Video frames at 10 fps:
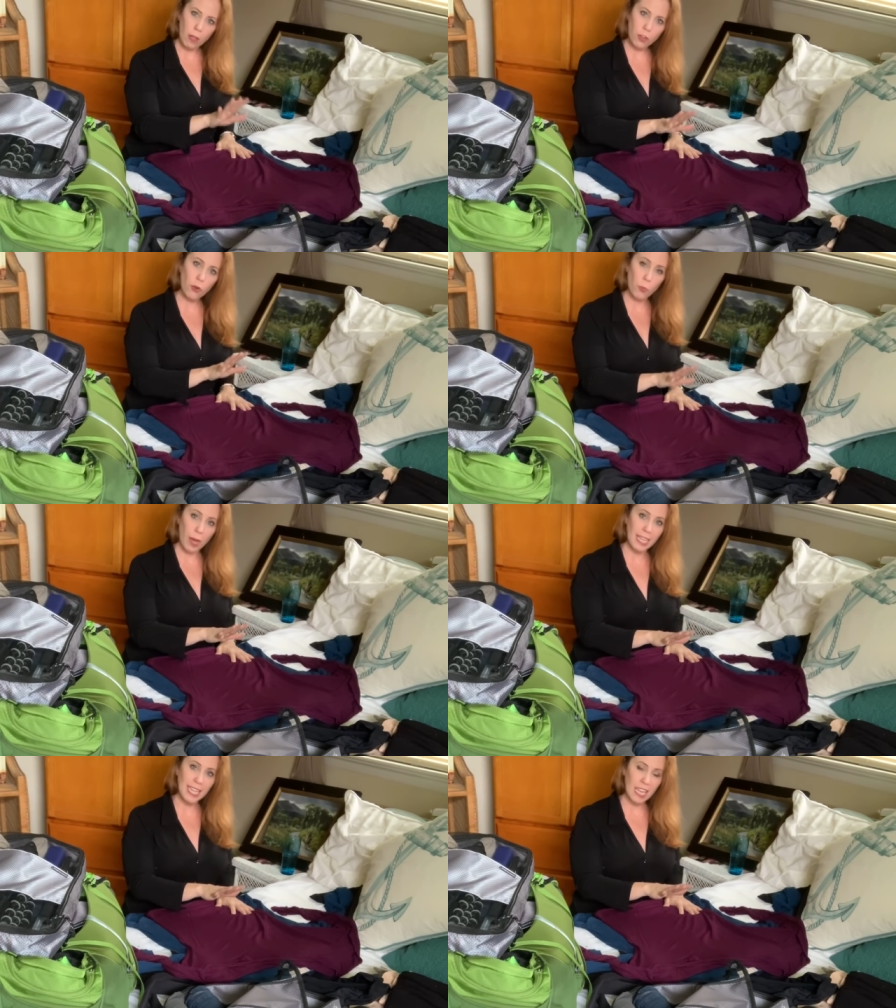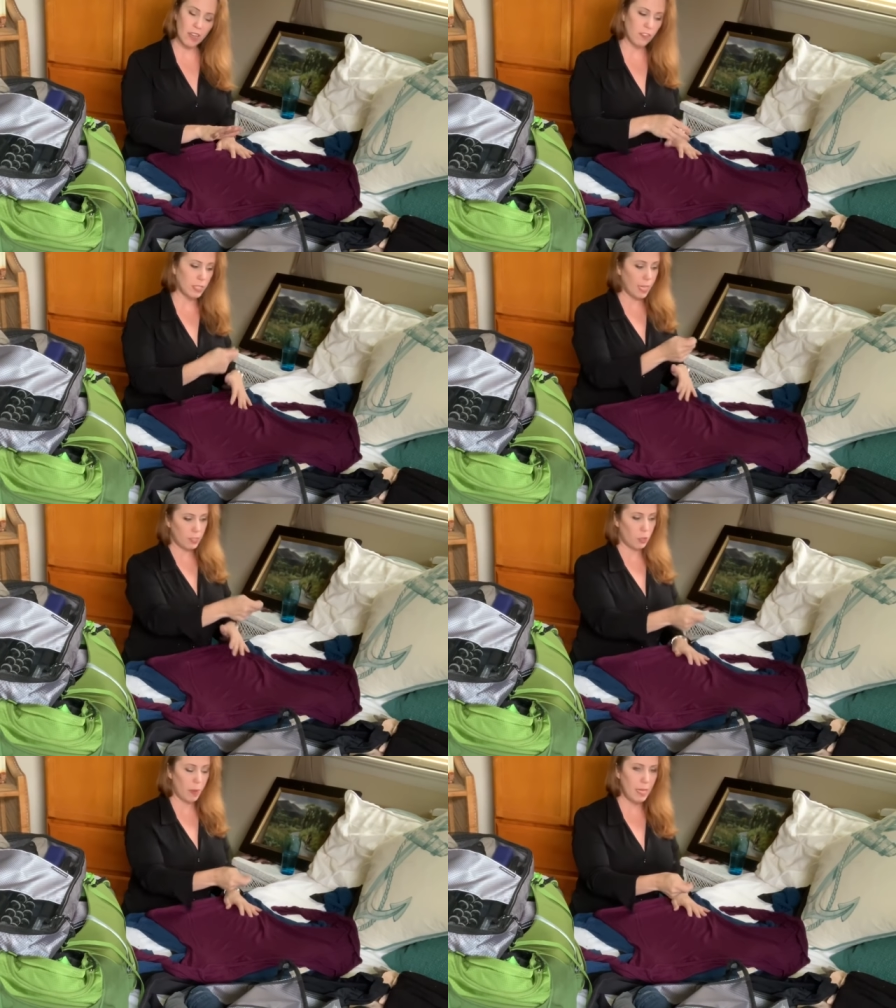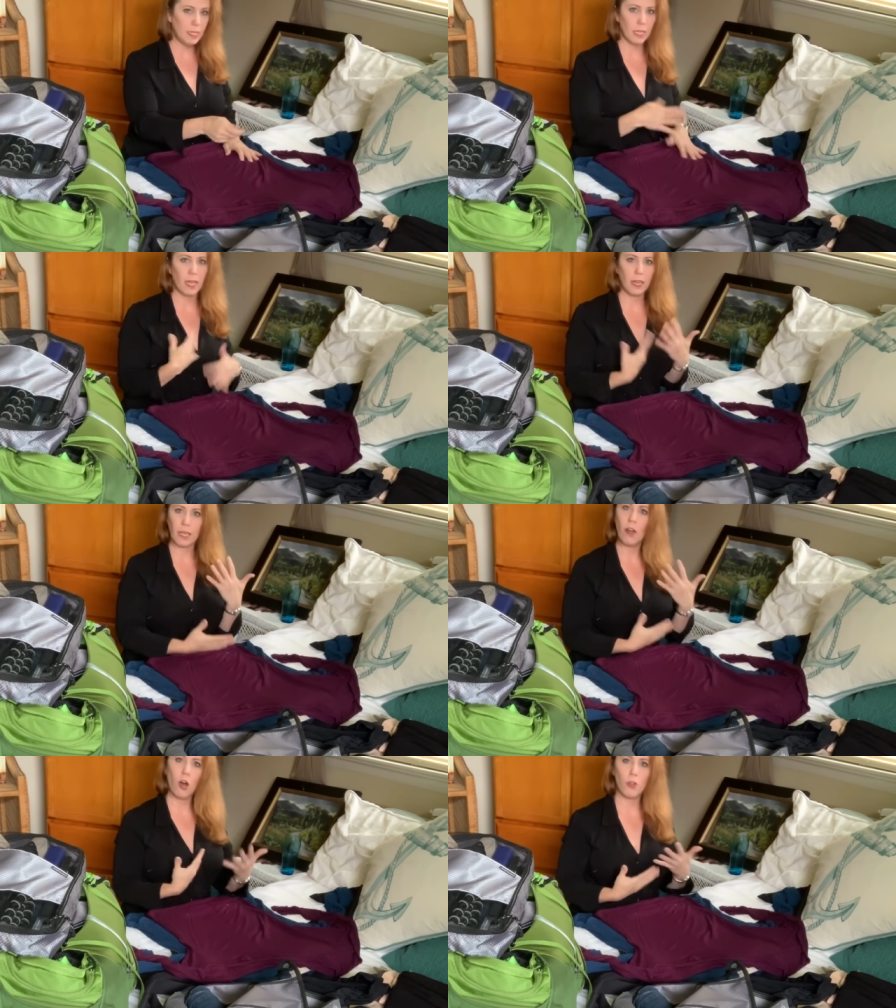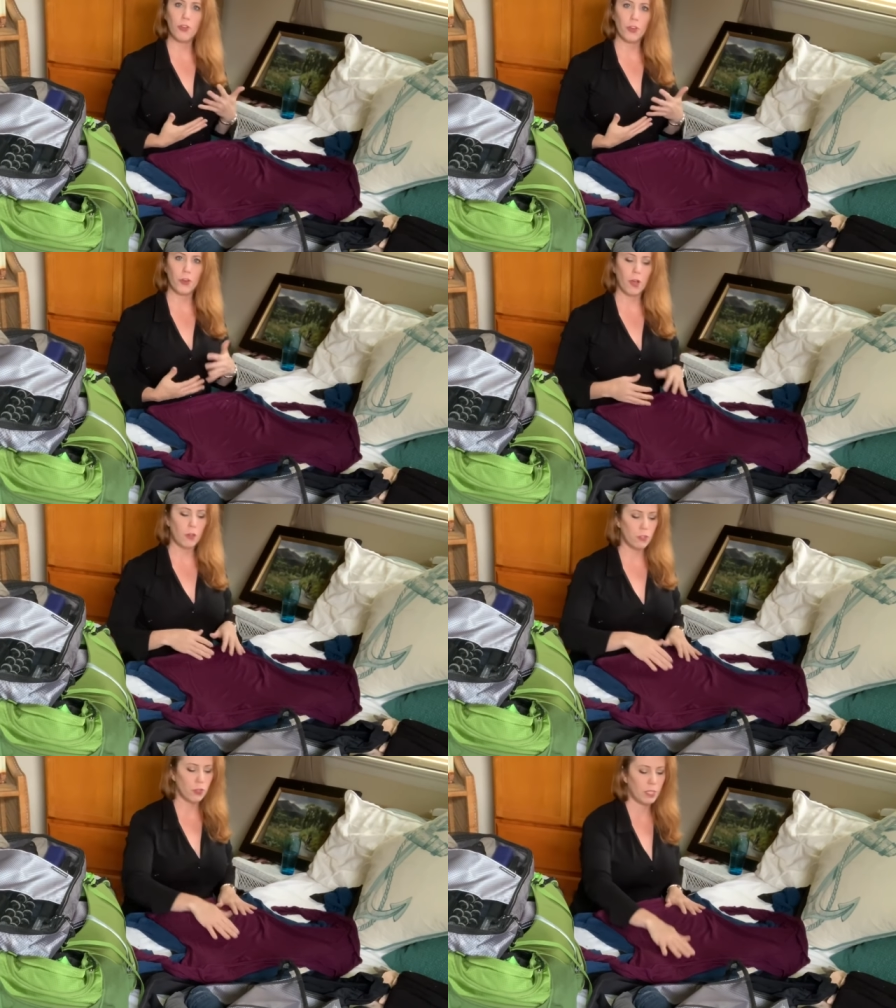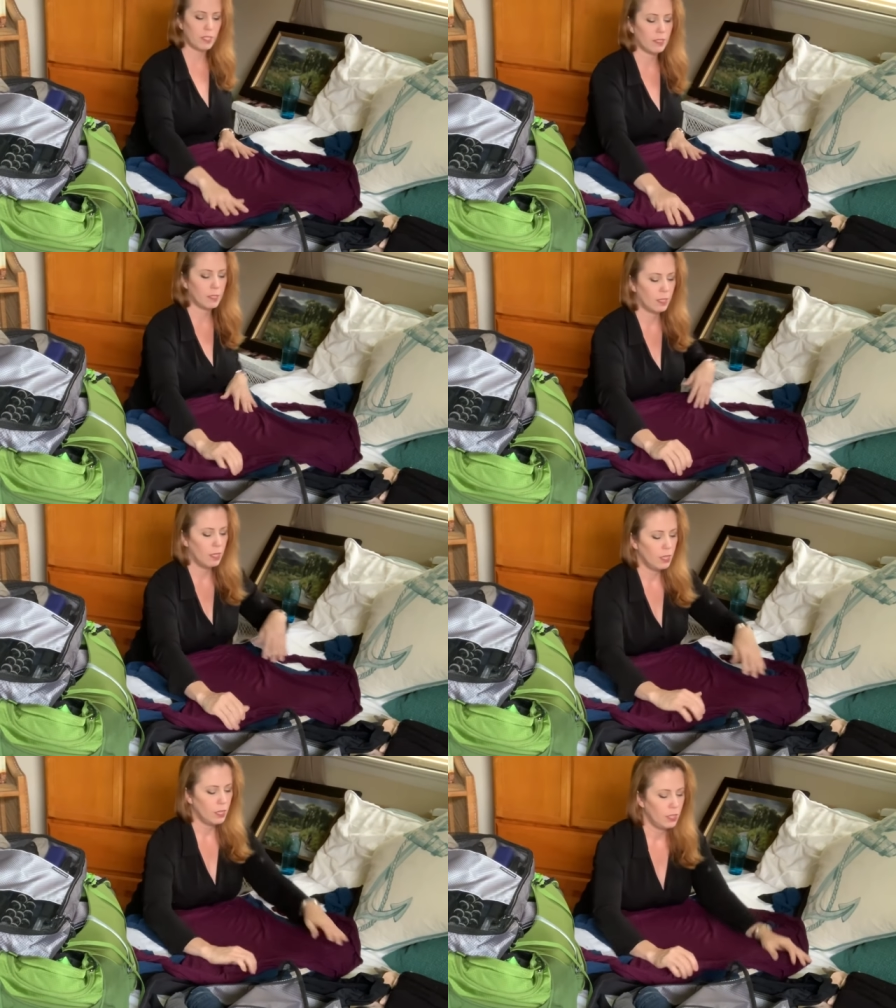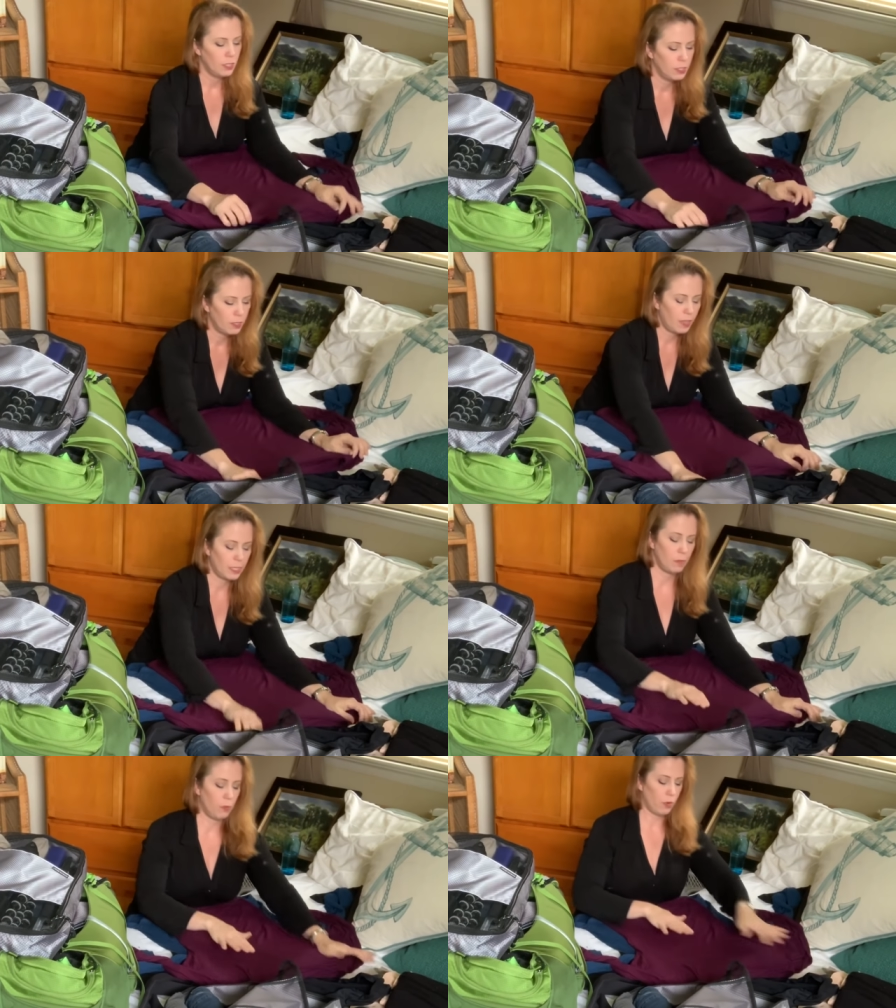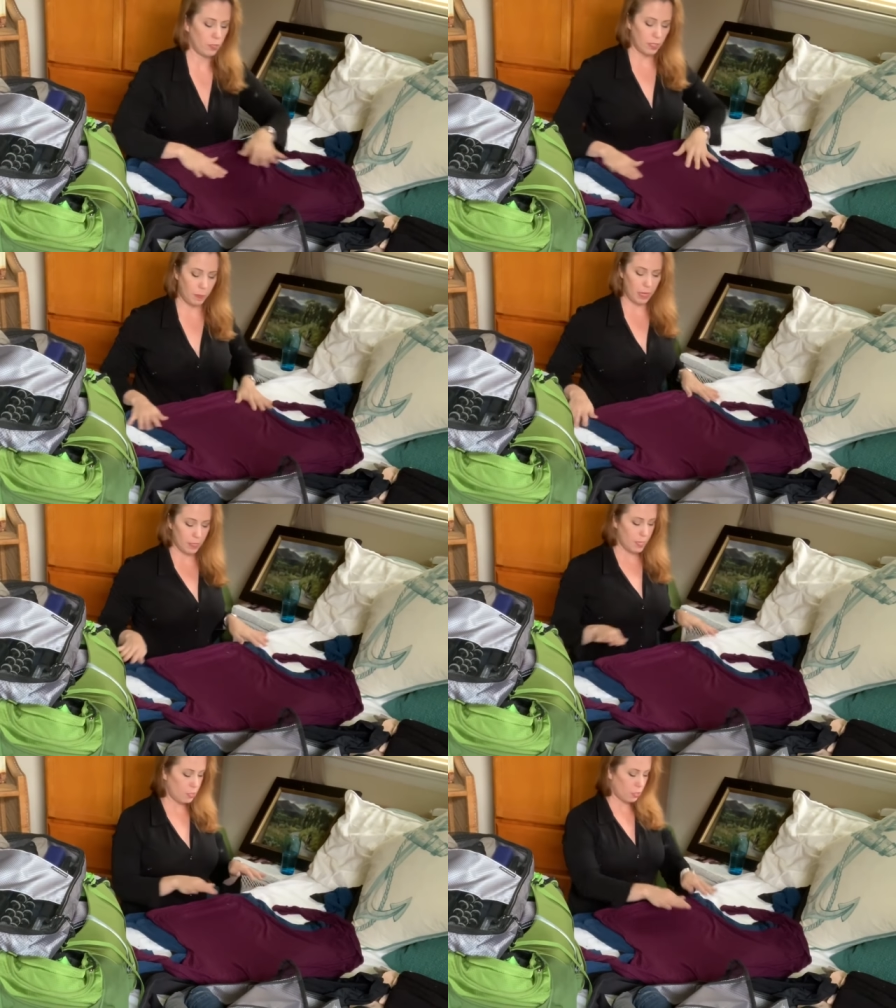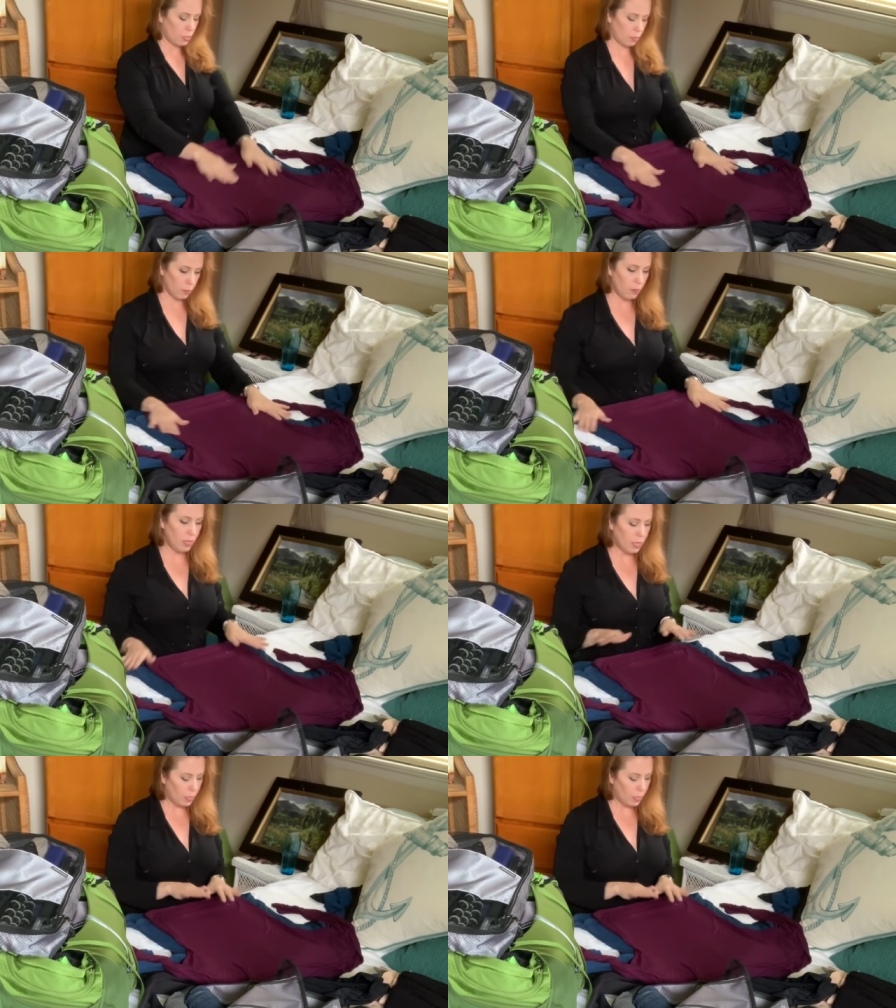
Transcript: on your white canvas as you're painting, and it can alter your color choices. So that's important to pay attention to.